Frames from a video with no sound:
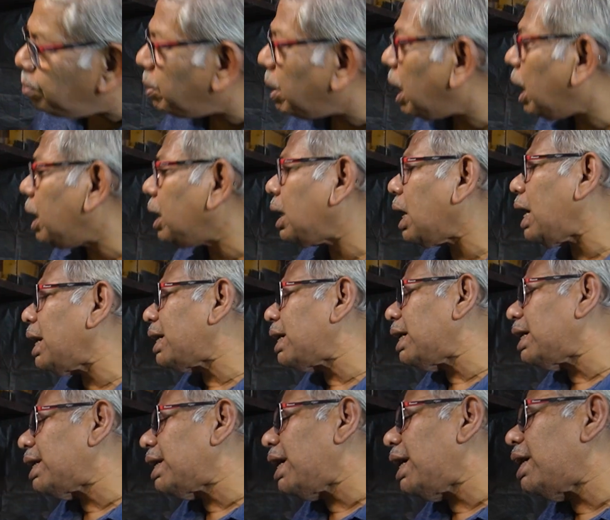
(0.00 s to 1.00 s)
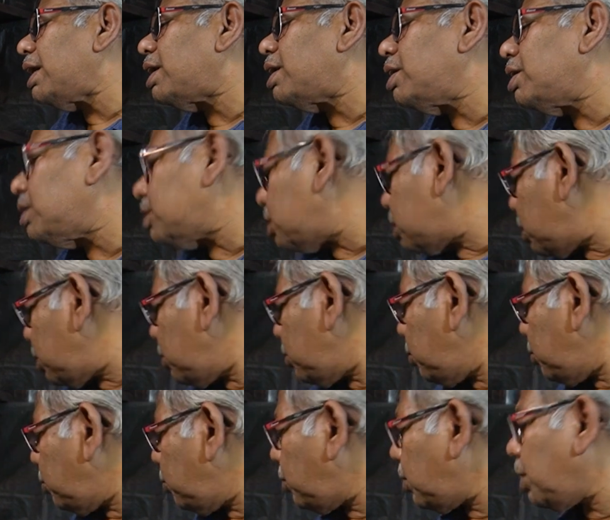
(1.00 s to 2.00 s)
and I can get
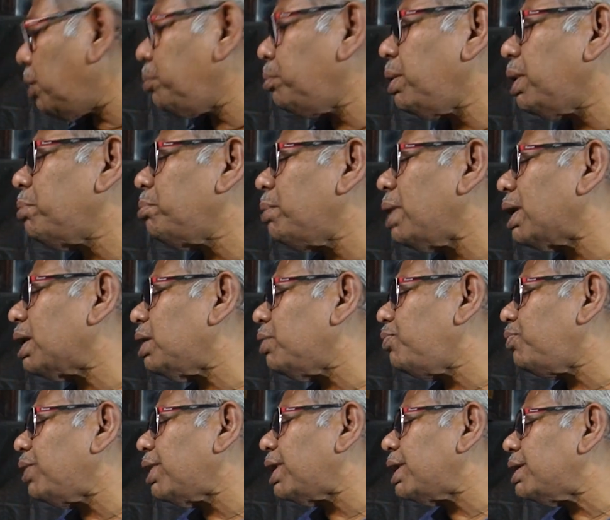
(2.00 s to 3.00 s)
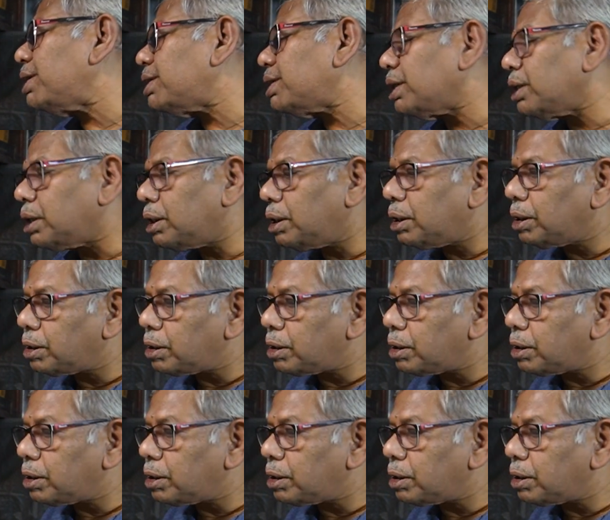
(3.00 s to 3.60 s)
very big magnification.